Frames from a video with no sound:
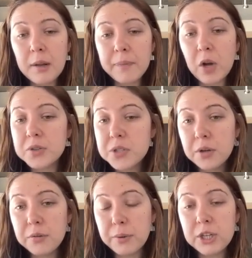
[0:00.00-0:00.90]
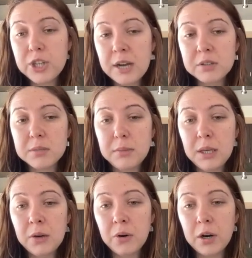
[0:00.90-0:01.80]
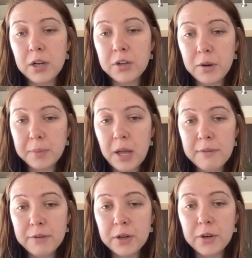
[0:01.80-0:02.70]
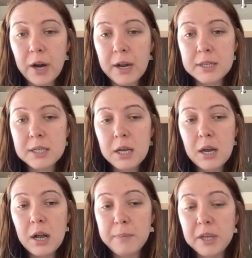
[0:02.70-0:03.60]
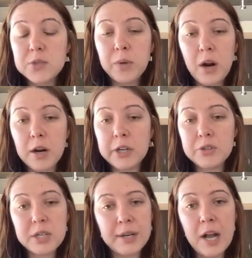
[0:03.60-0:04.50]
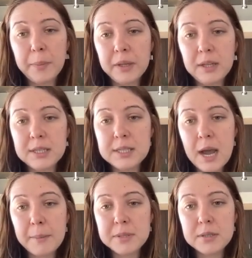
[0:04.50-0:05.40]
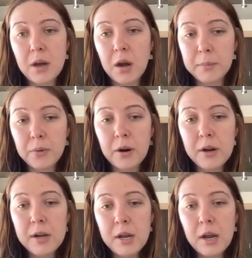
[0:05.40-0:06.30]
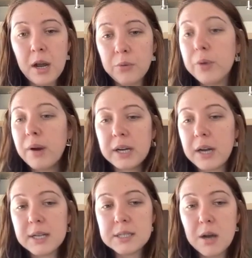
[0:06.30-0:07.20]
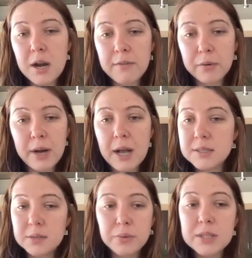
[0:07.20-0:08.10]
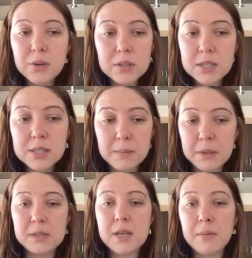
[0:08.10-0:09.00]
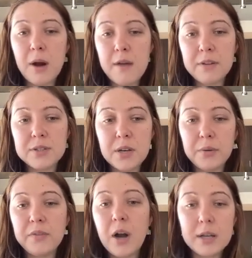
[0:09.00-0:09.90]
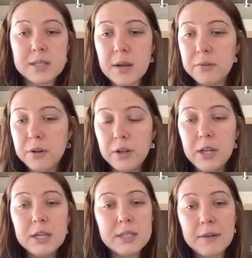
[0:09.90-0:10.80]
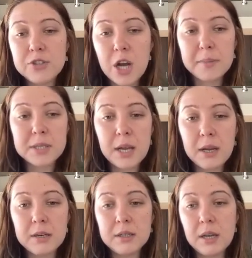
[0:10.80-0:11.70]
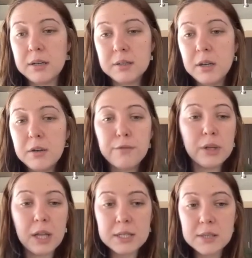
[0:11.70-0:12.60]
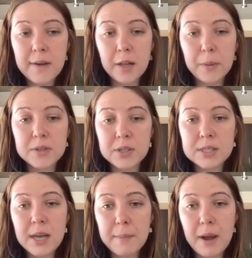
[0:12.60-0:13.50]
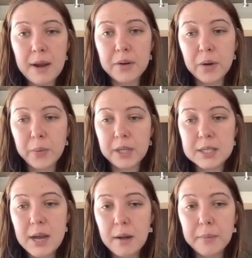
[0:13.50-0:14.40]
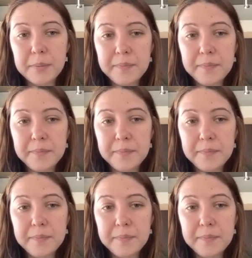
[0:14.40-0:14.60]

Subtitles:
also reach out to me or apply for a grant because we are interested in helping these dApps onboard. We recognize not everyone has the resources to build a subgraph, and so we've got several dev shops and freelance developers on standby who are willing to help.